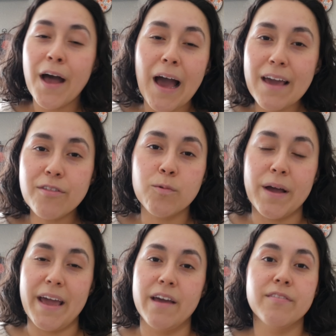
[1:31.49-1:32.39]
Either
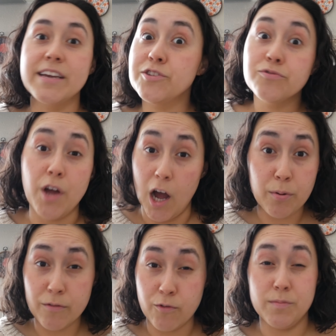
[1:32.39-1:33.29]
way, they do not
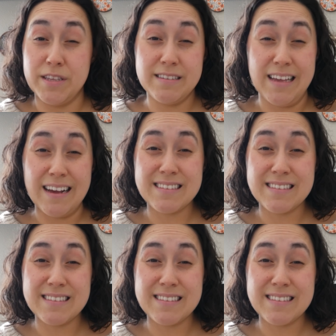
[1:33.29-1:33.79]
perform the exact